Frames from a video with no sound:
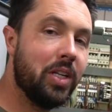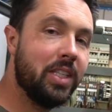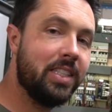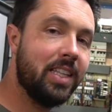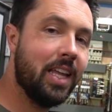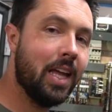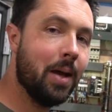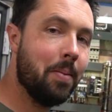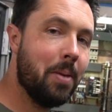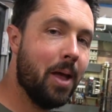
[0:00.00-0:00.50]
a
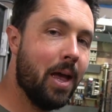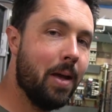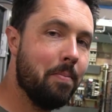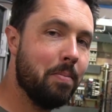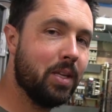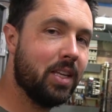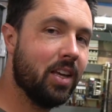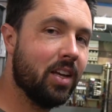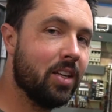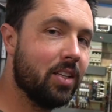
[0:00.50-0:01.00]
DMM,
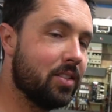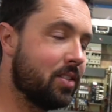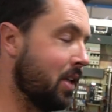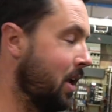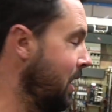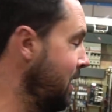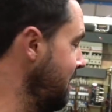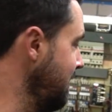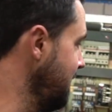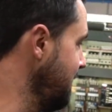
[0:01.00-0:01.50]
because
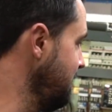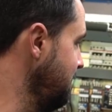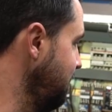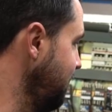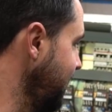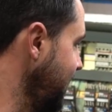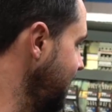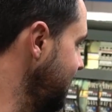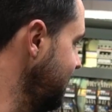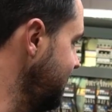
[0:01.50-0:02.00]

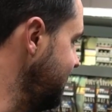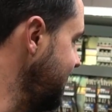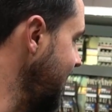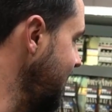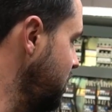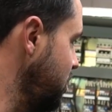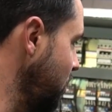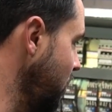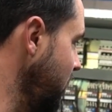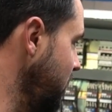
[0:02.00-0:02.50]

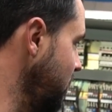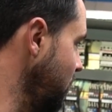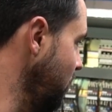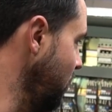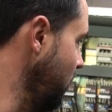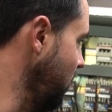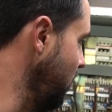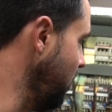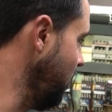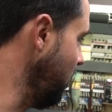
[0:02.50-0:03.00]
Centroid
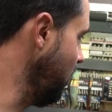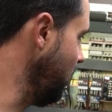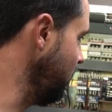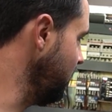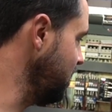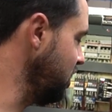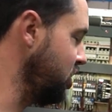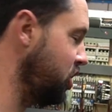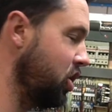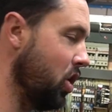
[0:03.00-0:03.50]

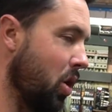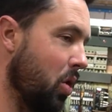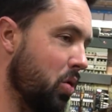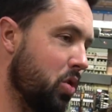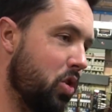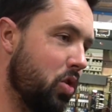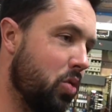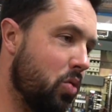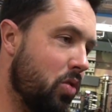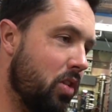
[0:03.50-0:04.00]
only
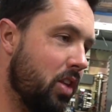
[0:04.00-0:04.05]
shows you